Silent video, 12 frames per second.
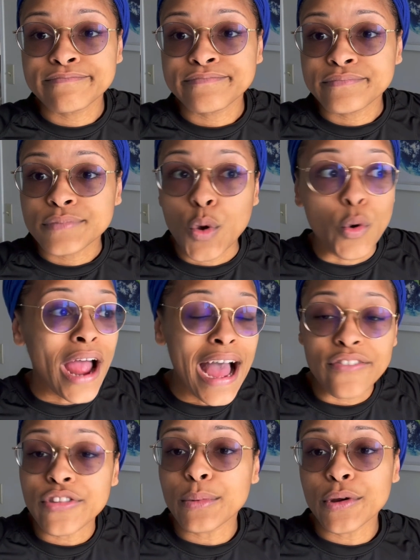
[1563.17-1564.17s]
or
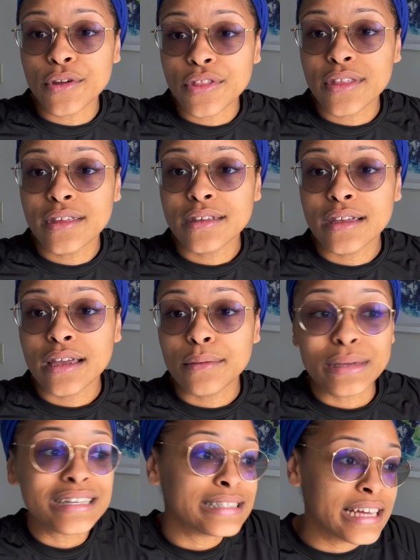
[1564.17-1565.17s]
after birth
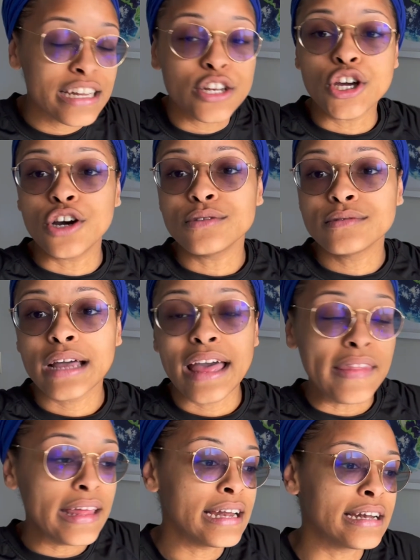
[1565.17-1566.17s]
because they didn't know and they
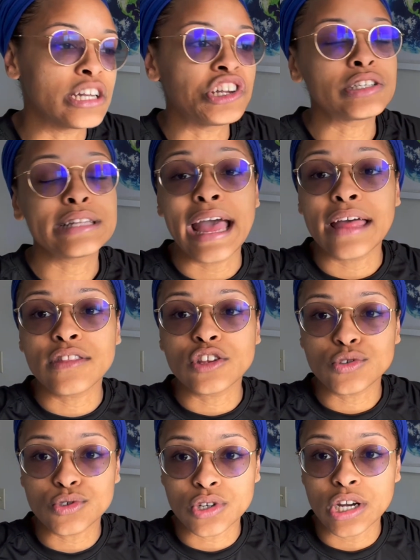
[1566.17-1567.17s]
didn't understand the
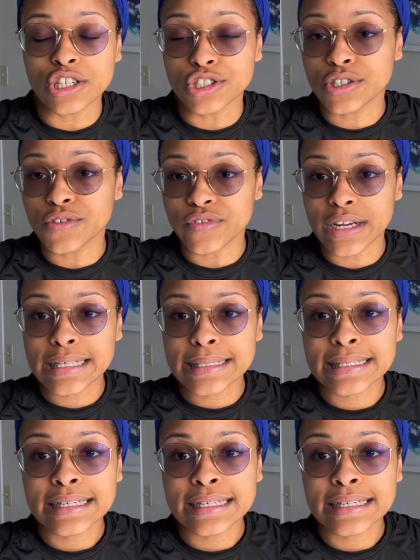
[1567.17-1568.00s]
social construct of race.